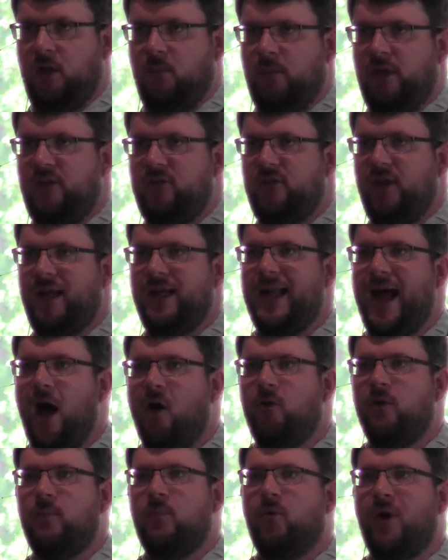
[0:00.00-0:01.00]
But he's saying,
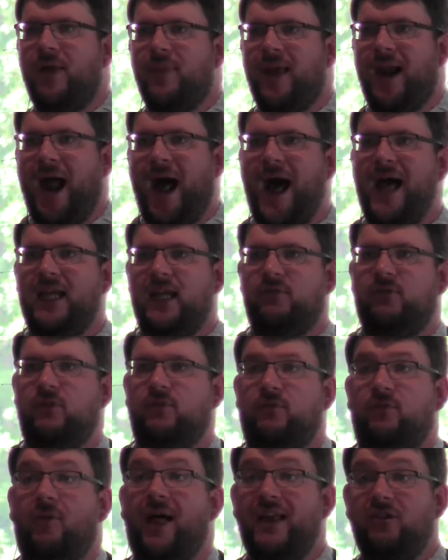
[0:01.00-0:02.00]
now the bread that I give, the
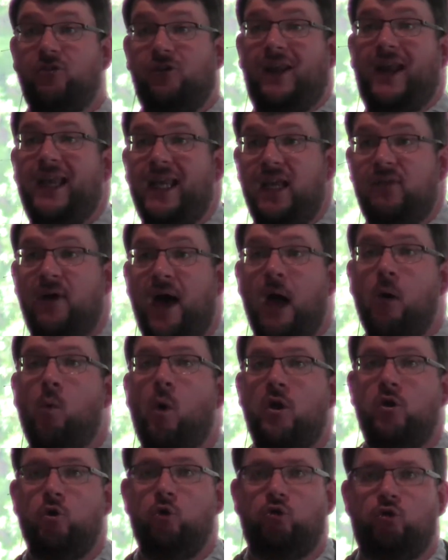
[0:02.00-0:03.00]
flesh that I give, I
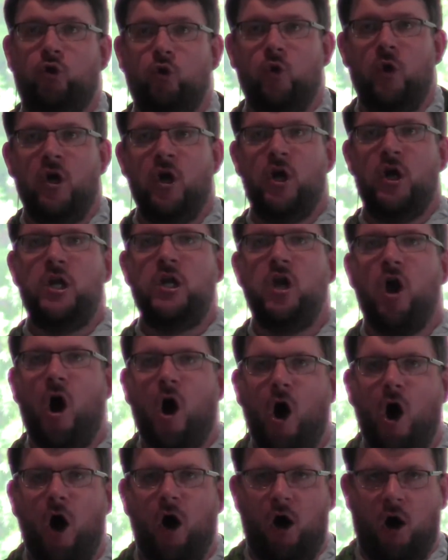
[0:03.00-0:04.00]
want you to
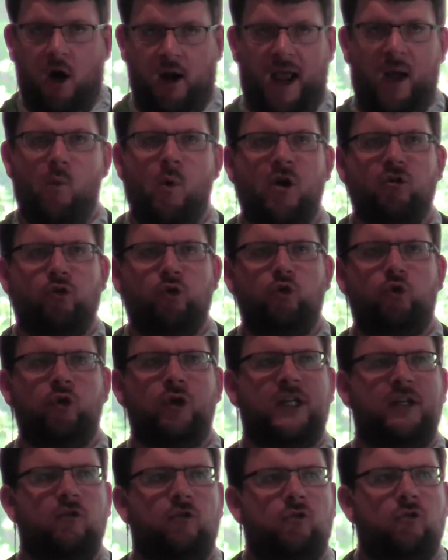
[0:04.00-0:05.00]
gnaw on. I want you
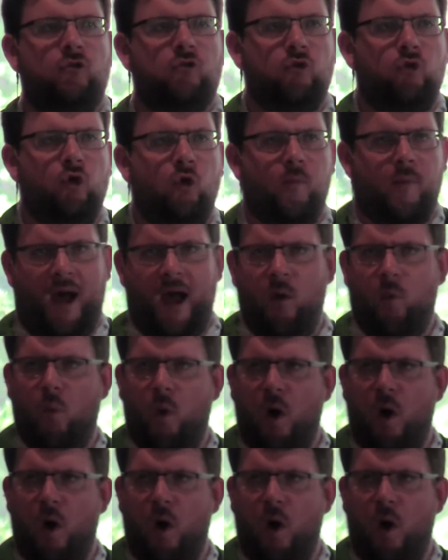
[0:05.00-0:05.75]
to consume. I